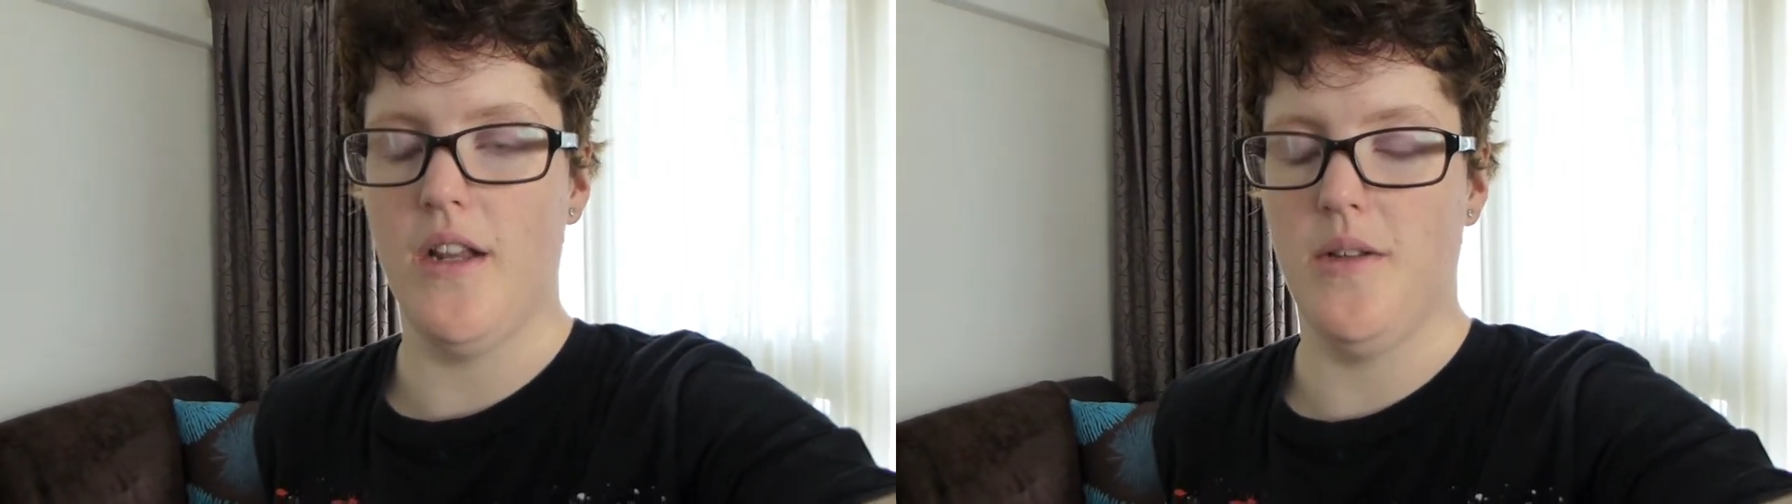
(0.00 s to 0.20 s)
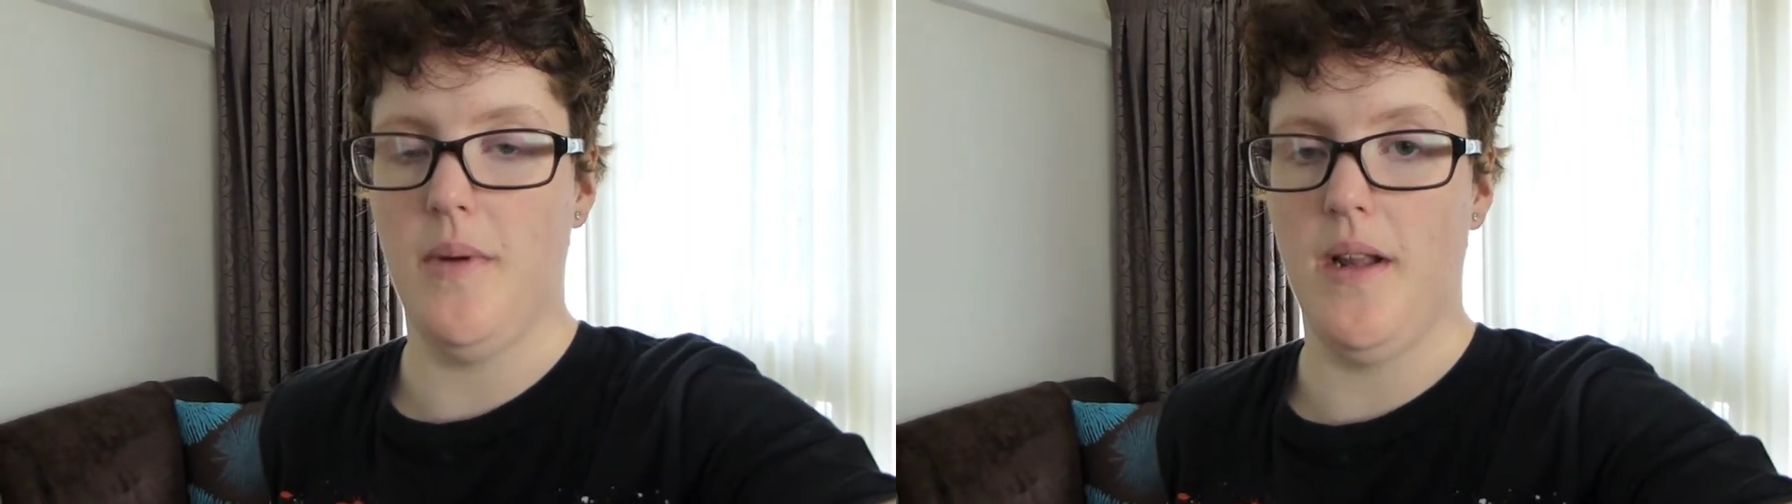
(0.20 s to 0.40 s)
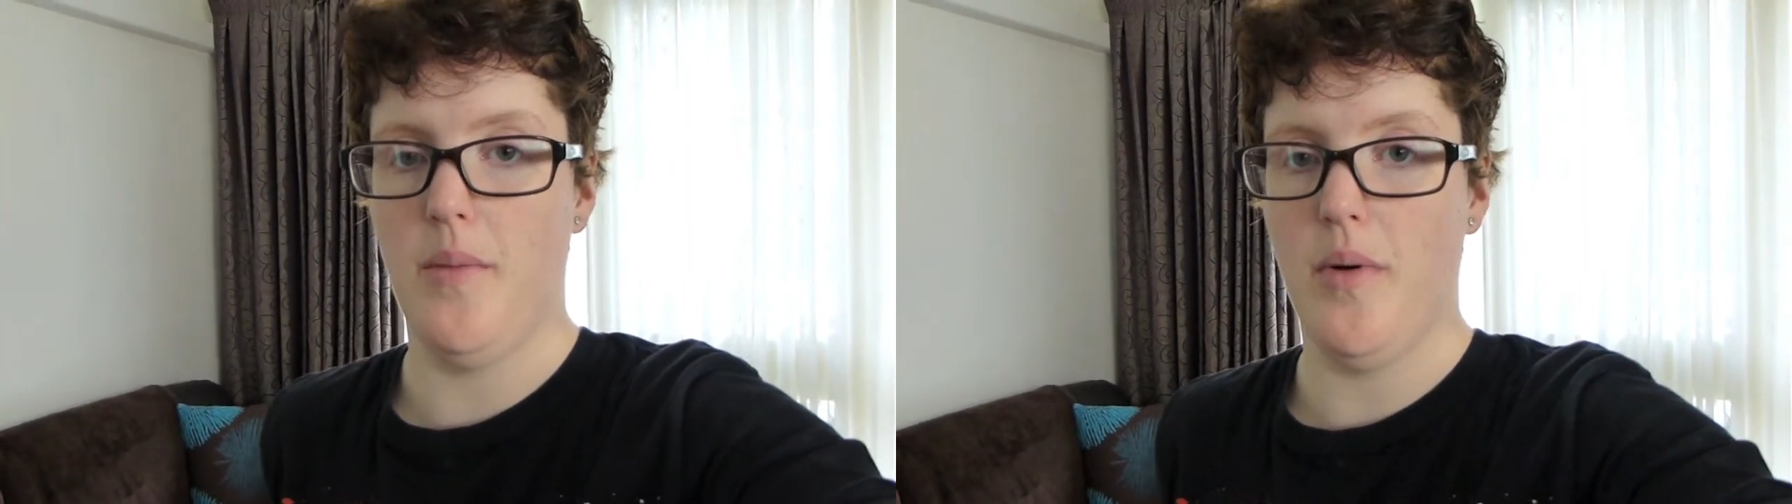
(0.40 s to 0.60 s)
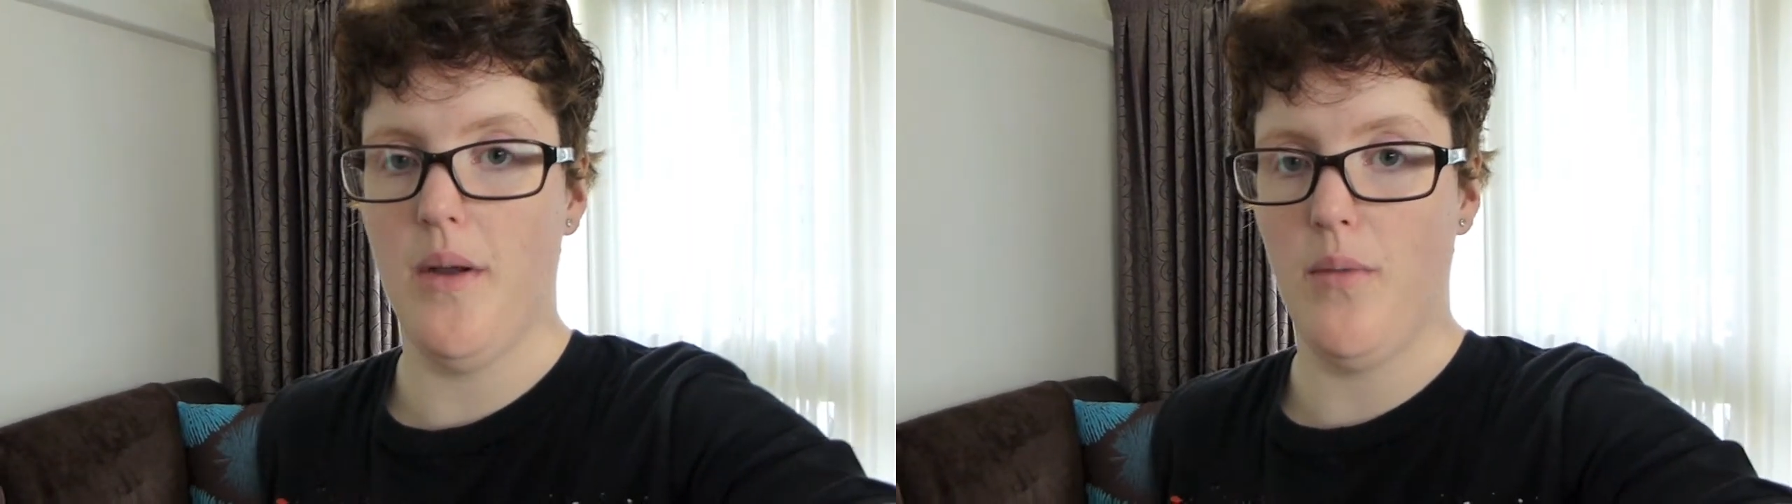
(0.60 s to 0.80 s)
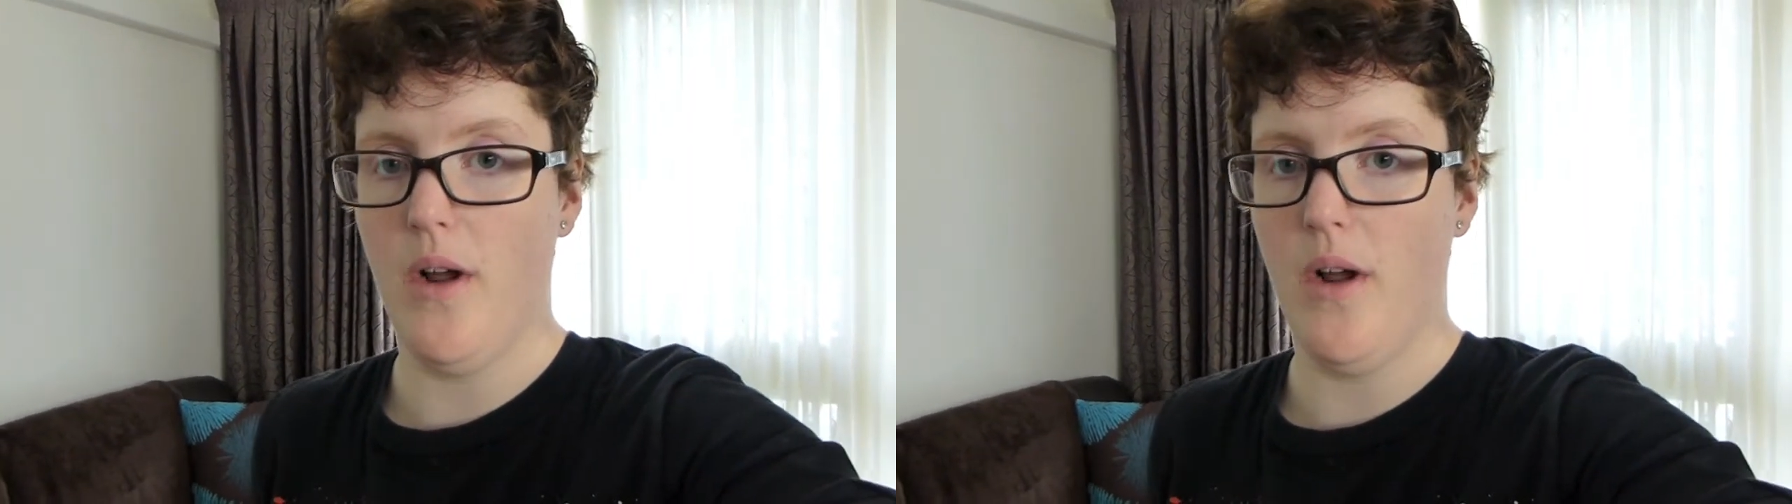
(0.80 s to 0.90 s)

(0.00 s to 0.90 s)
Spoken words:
There's been a pretty